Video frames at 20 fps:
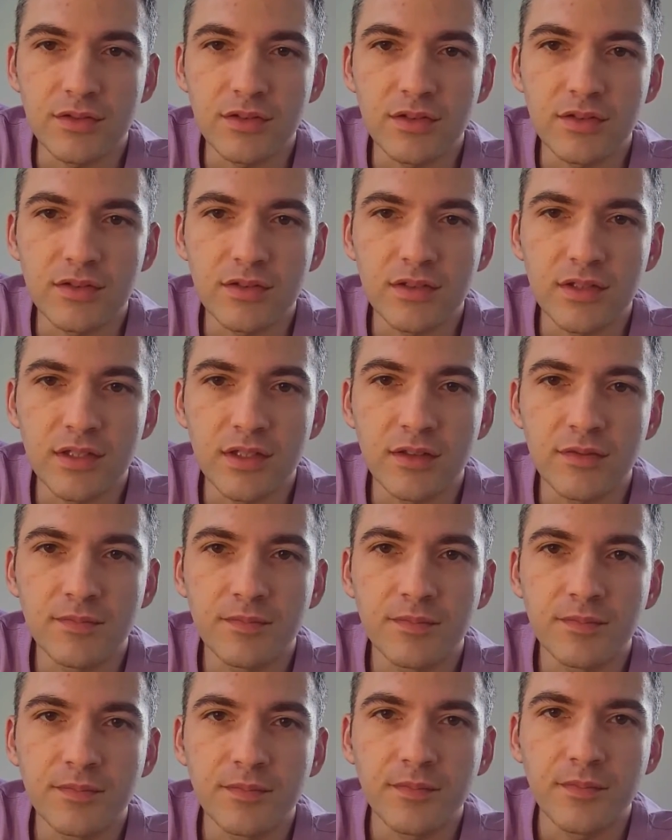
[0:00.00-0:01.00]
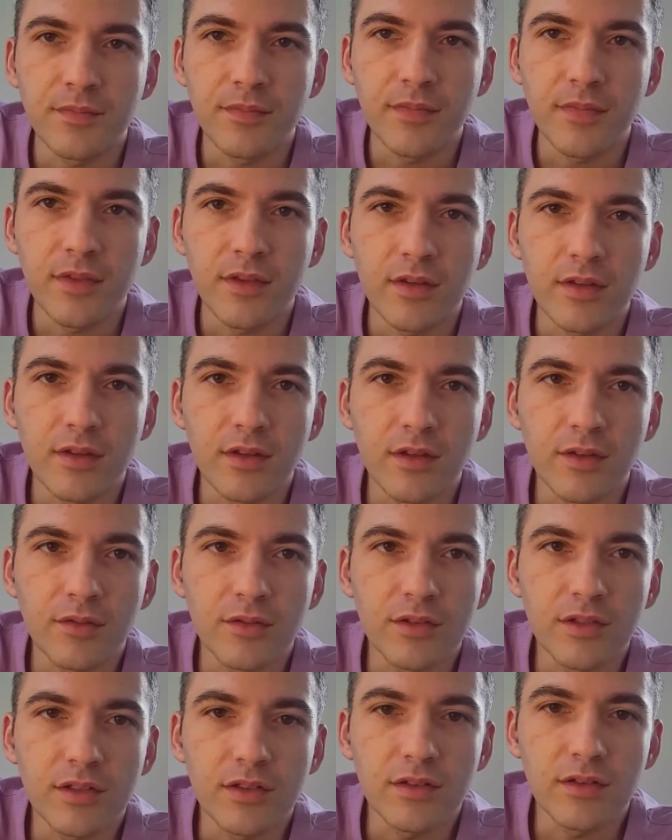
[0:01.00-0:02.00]
you can see
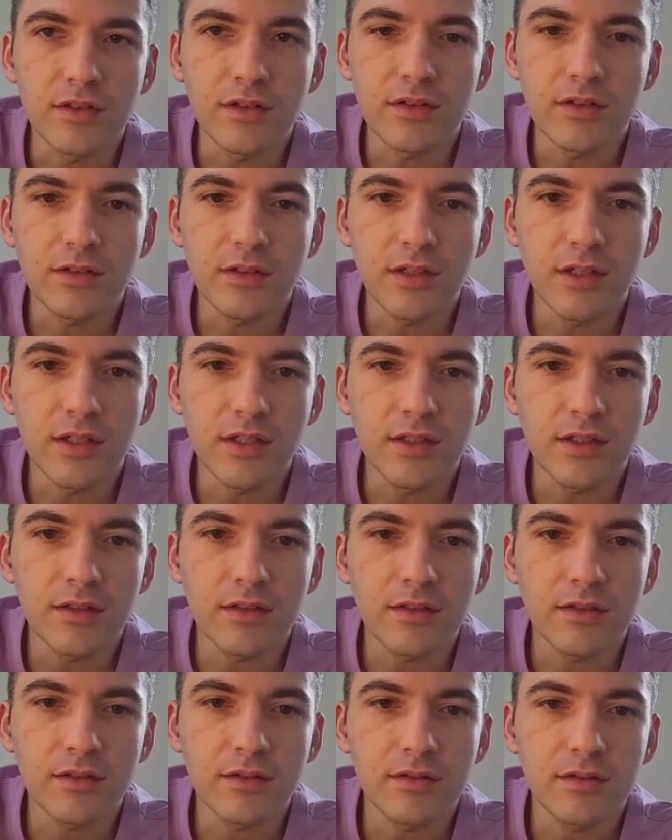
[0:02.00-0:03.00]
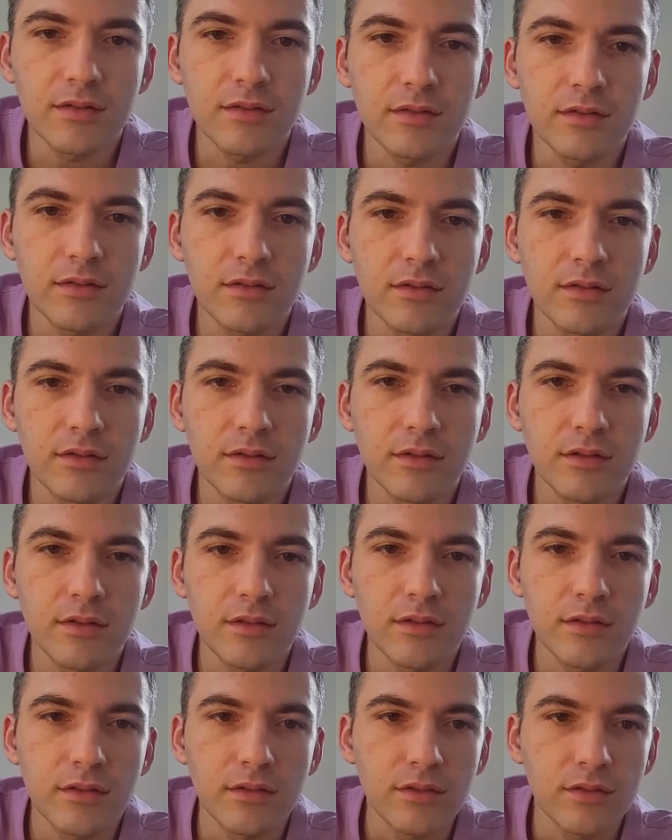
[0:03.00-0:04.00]
what this looks like.
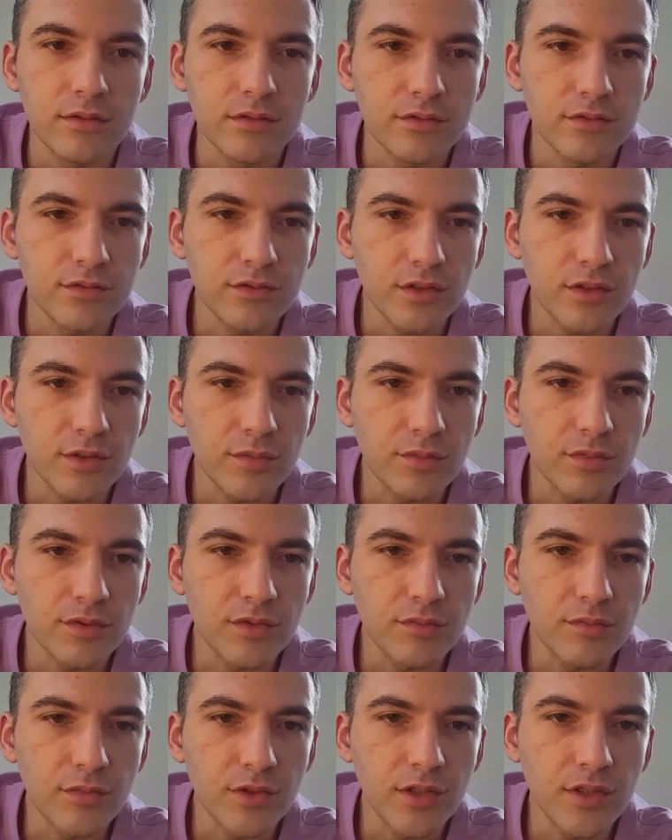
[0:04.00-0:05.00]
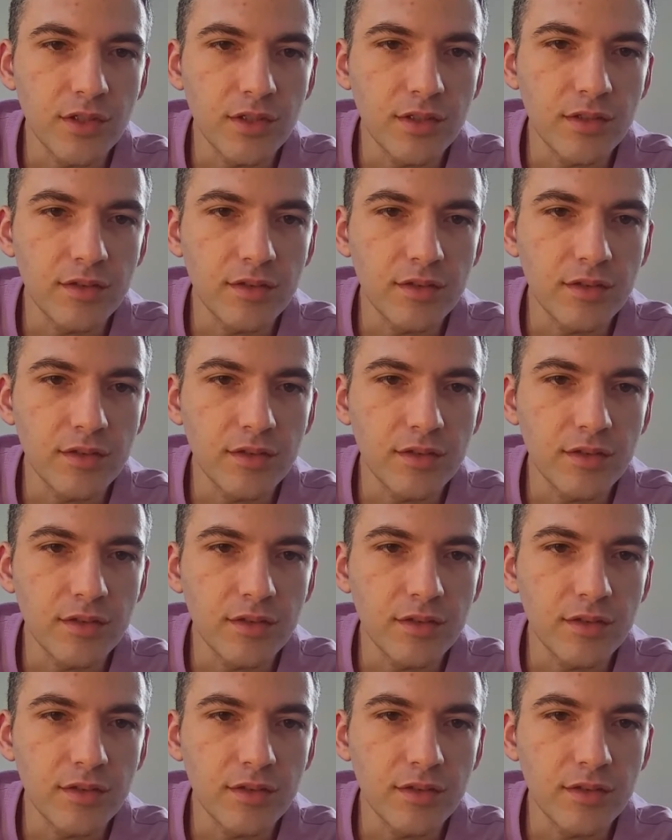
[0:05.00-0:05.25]
Try to put my